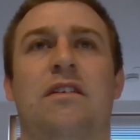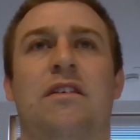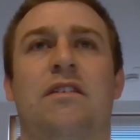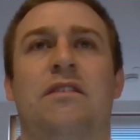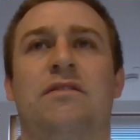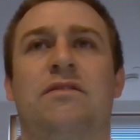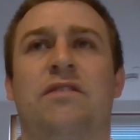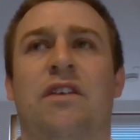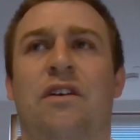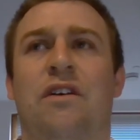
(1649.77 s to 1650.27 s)

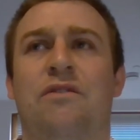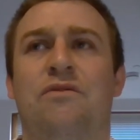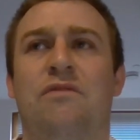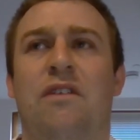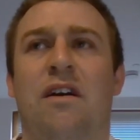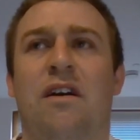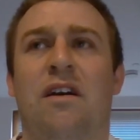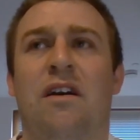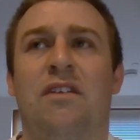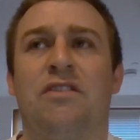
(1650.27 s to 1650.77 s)

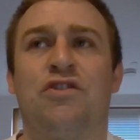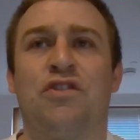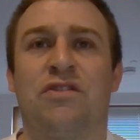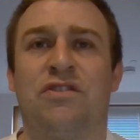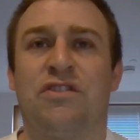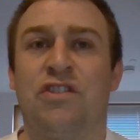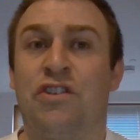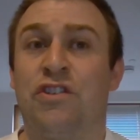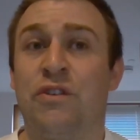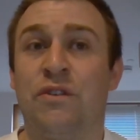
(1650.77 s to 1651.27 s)
so
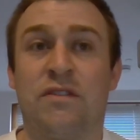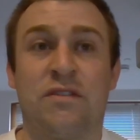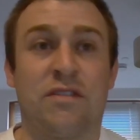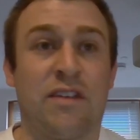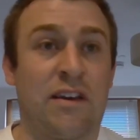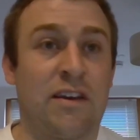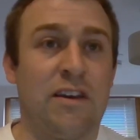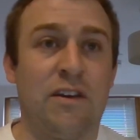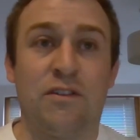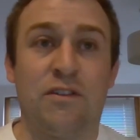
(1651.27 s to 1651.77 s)
just a huge
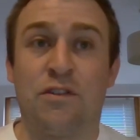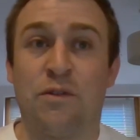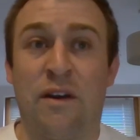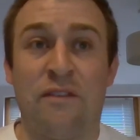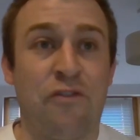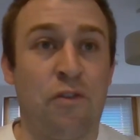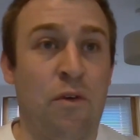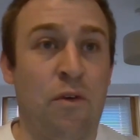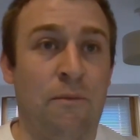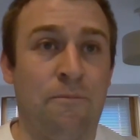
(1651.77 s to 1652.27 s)
thank you to
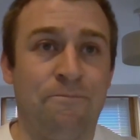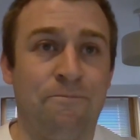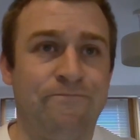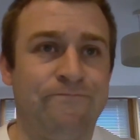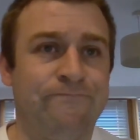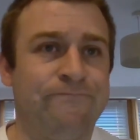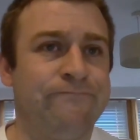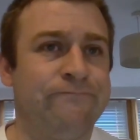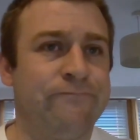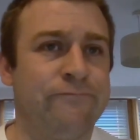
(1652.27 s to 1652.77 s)
everyone,
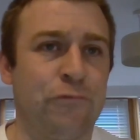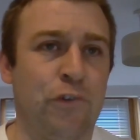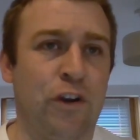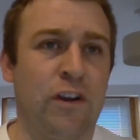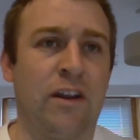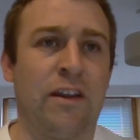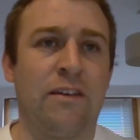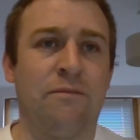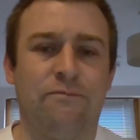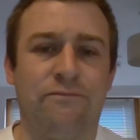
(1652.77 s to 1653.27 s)

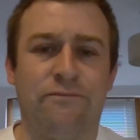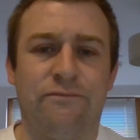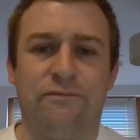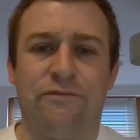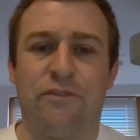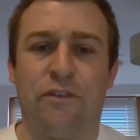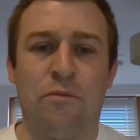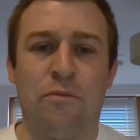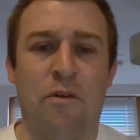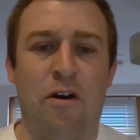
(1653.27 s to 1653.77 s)
really,
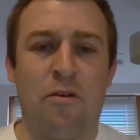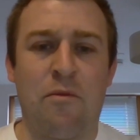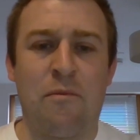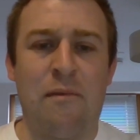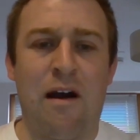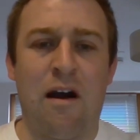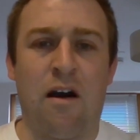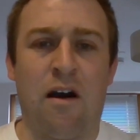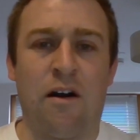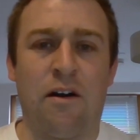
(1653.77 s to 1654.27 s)
from the bottom of
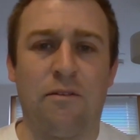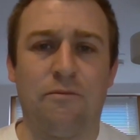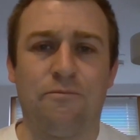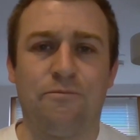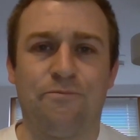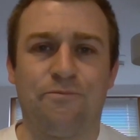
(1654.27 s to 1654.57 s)
my heart.